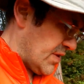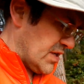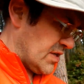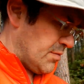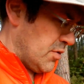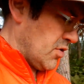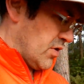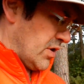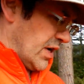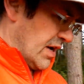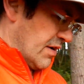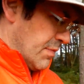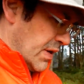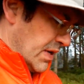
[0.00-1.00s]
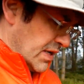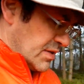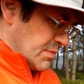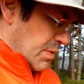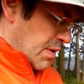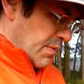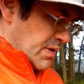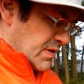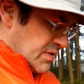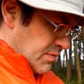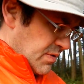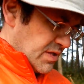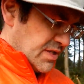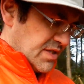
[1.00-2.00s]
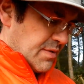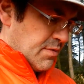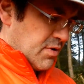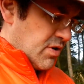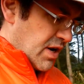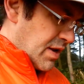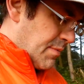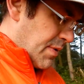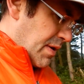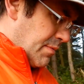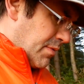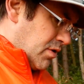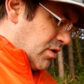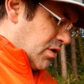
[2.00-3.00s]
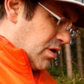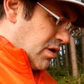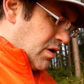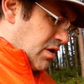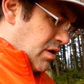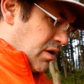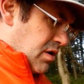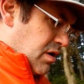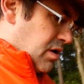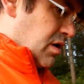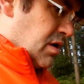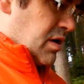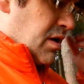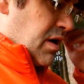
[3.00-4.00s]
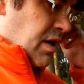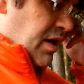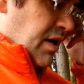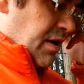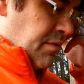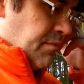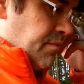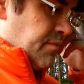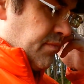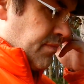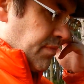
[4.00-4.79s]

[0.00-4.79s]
this morning I've been experimenting with the simmering a bit more. And